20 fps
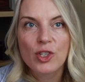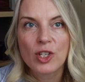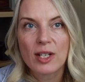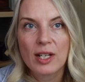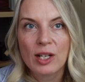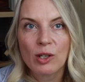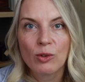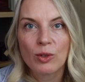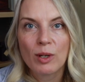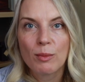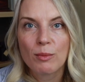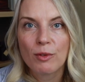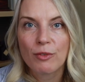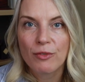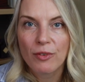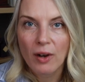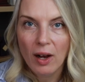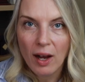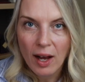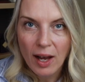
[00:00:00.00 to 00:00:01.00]
Chanel number no.
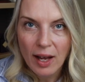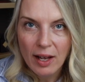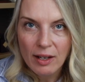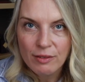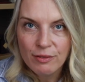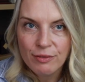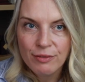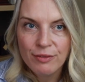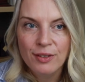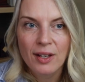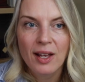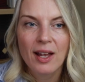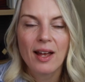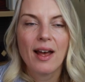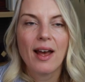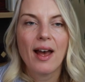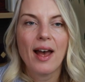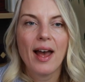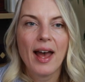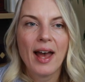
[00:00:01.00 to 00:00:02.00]
five
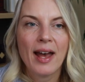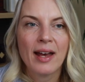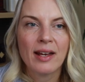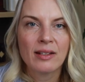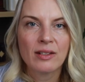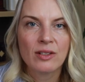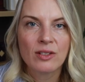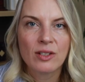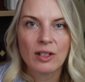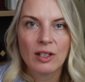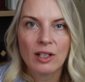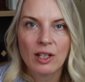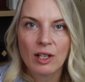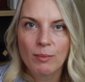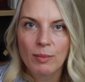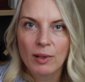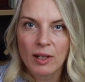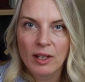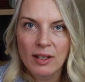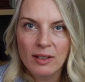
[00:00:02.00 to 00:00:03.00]
and L'Heure
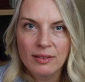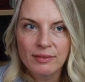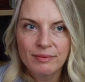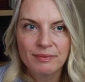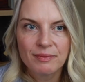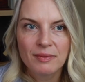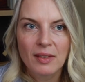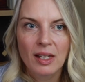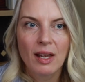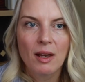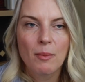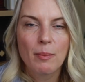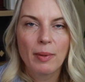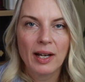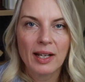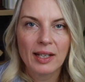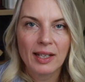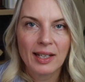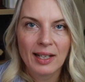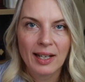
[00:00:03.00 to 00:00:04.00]
Bleue
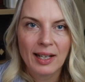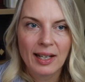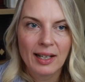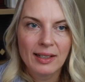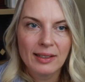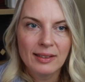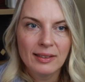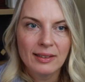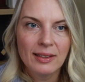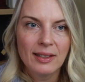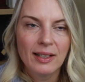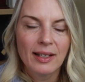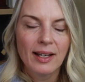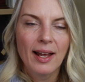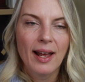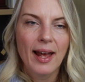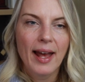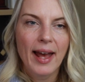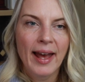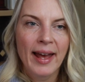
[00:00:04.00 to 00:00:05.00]
by Guerlain.
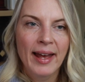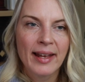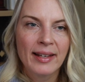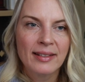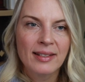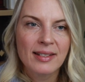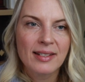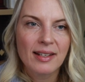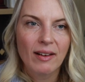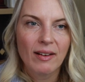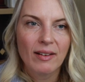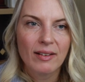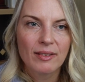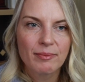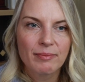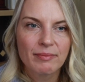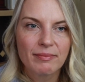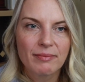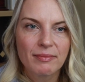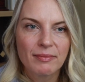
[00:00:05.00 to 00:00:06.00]
And
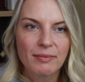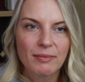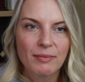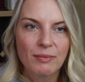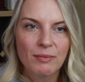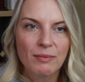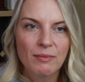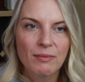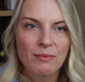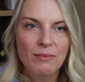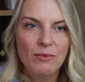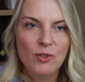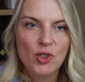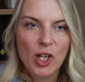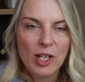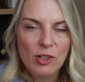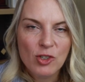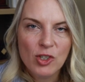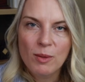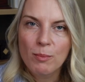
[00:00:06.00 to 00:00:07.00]

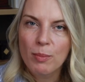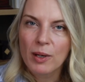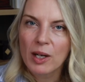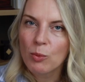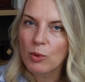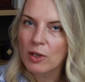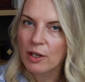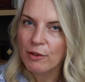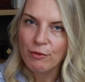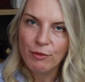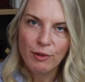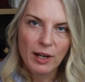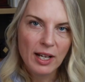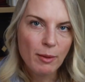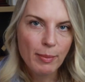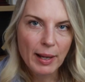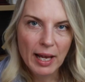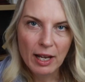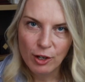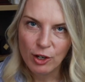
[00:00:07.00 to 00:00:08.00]
judging by what I've read
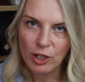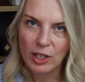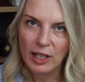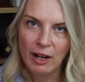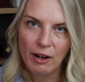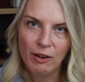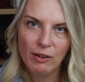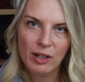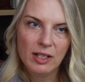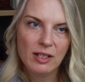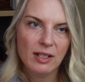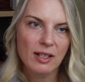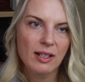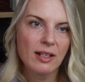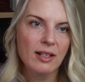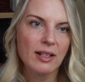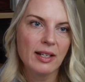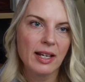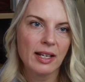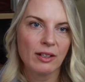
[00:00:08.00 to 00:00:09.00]
about her
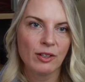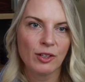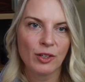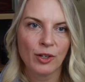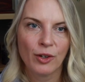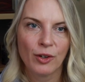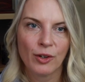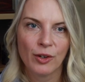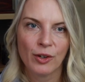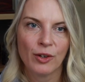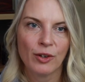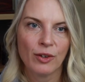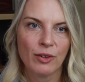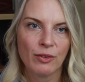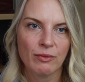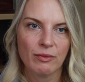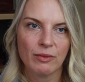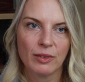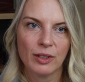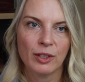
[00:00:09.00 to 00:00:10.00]
character and her,
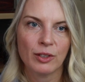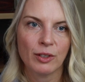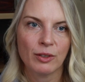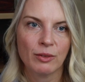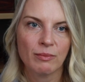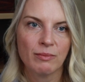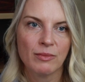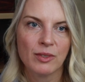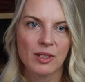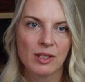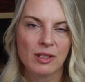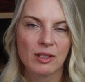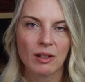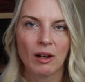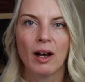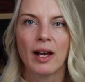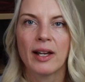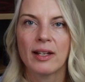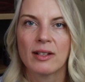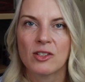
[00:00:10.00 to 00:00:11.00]
you know,
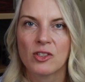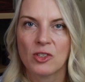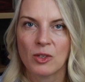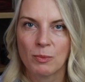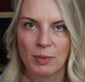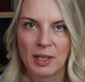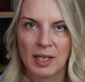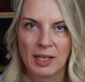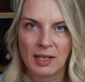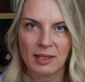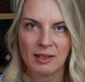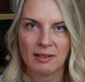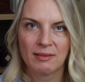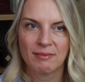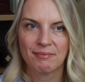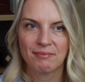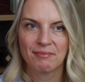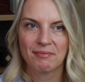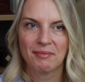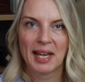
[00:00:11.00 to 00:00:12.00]
desire to be
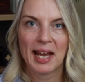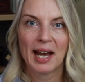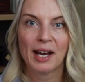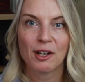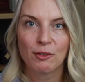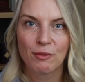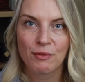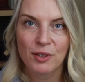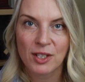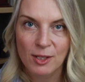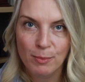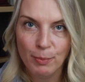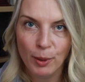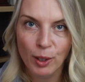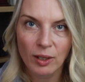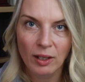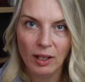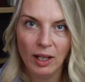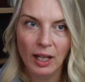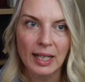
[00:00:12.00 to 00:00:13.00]
out of the
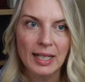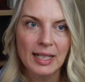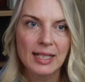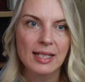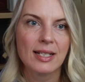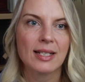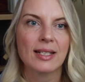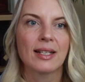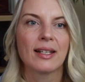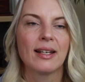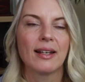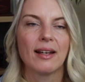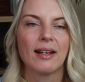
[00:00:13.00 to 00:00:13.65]
spotlight,